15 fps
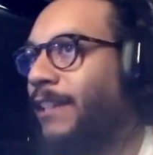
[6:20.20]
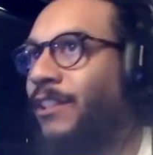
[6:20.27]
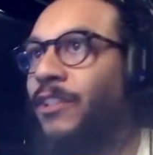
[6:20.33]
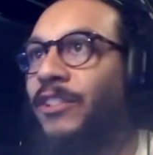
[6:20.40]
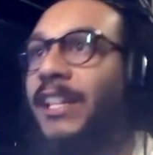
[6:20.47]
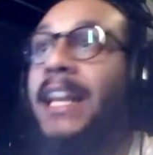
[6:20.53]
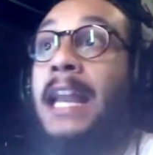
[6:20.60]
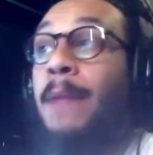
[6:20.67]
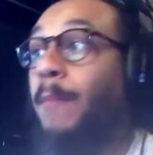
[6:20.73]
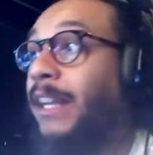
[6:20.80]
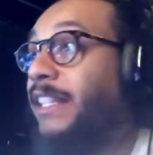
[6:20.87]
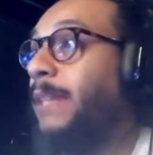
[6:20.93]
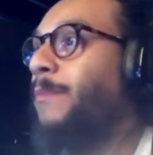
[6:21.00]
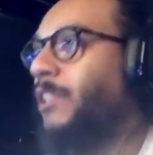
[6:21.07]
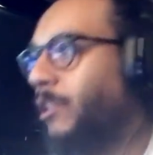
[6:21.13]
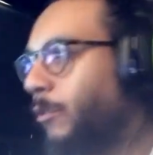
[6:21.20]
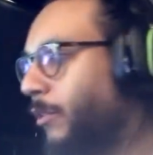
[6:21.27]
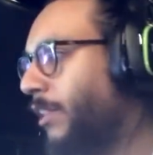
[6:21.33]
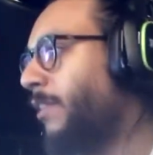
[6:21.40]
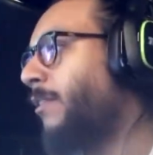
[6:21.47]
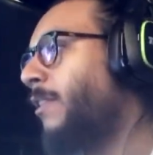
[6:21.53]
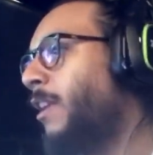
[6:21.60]
guys understand that my team is
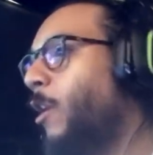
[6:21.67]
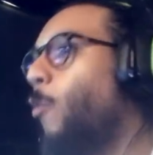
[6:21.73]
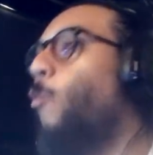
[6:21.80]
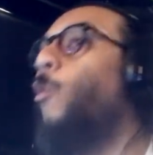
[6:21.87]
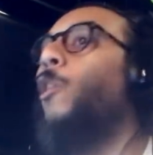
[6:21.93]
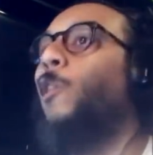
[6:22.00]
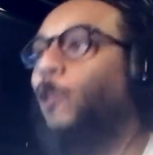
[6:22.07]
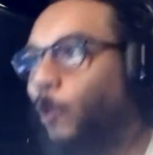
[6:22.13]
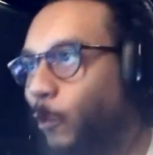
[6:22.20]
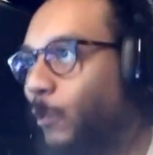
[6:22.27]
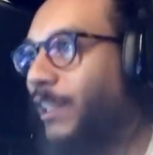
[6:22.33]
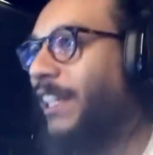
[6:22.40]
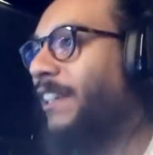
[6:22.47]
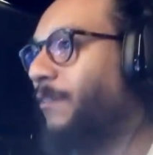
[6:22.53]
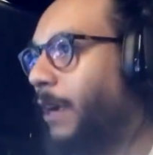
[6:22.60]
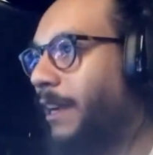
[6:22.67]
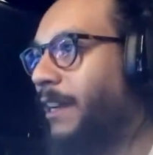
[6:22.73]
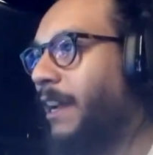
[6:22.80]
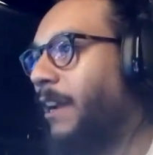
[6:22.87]
losing. We're losing right